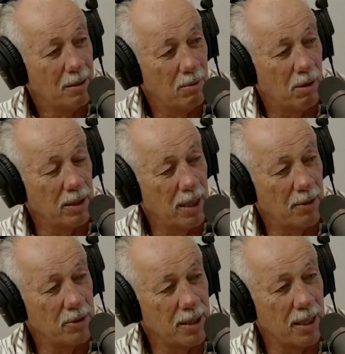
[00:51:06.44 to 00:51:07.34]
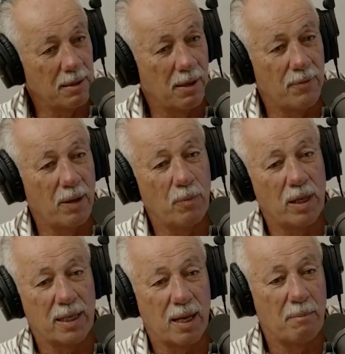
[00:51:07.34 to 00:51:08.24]
Right, you understand? And then when
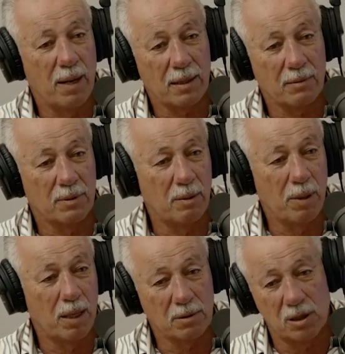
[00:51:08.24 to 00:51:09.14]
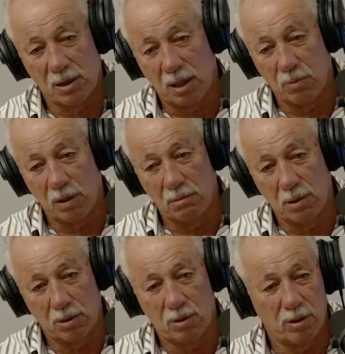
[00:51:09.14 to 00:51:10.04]
he came back, the bloke just said, well,
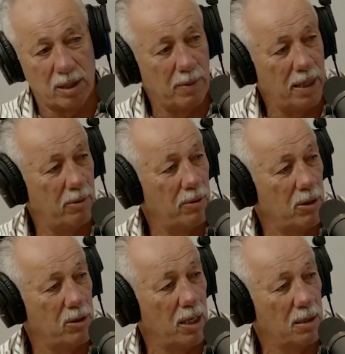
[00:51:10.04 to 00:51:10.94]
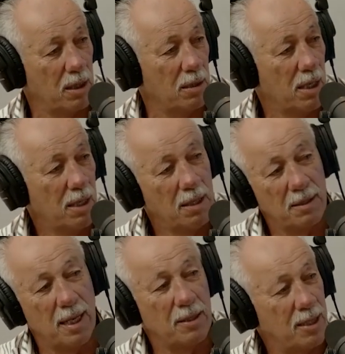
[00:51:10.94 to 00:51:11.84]
I shot him here in the chest. And
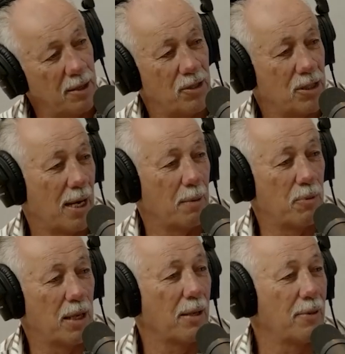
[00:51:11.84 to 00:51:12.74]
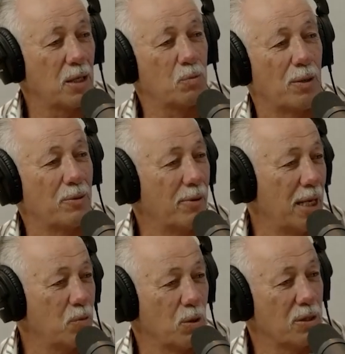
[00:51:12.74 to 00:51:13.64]
Ned said the same thing. And that's what
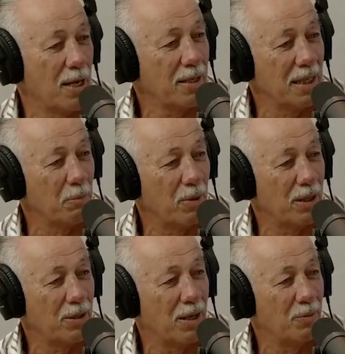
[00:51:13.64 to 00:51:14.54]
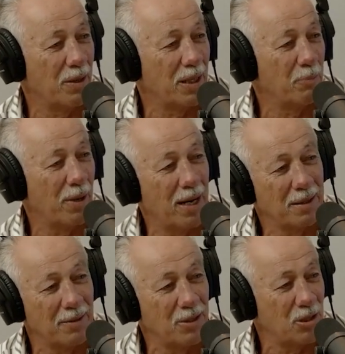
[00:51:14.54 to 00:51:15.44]
sunk him when he
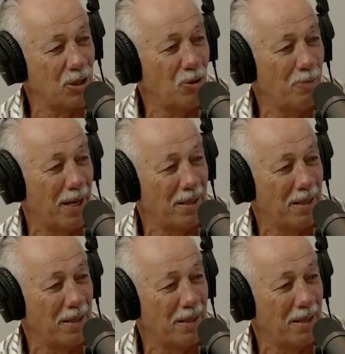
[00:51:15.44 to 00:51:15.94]
bragged to this cellmate.